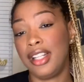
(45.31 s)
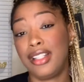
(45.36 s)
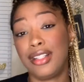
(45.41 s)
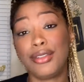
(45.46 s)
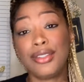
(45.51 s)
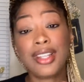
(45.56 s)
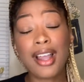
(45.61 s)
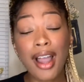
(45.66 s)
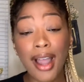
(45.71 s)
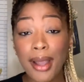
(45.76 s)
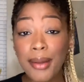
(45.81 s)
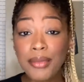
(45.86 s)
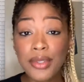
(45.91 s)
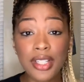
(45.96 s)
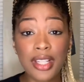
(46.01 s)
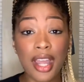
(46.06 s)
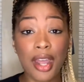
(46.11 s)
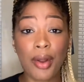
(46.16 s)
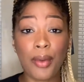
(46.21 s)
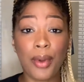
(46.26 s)
so time
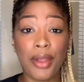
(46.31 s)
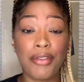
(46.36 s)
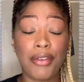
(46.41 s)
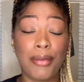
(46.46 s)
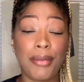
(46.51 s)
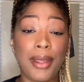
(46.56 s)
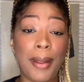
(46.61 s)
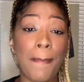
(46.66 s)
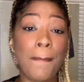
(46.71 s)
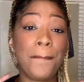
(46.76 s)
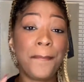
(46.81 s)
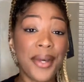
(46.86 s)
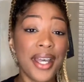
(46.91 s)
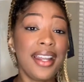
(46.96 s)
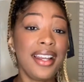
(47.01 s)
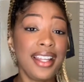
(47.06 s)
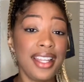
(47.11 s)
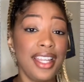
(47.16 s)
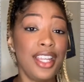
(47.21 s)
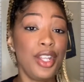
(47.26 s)
just got away from me.
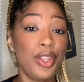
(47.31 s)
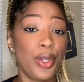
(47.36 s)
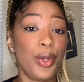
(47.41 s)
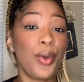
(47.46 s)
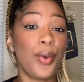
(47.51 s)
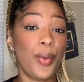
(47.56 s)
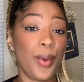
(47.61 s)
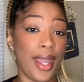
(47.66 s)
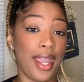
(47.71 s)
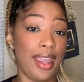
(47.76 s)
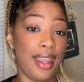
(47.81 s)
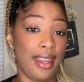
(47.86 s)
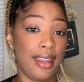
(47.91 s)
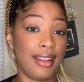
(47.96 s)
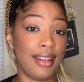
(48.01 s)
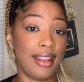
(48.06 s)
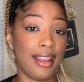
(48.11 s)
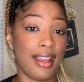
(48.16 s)
But either way,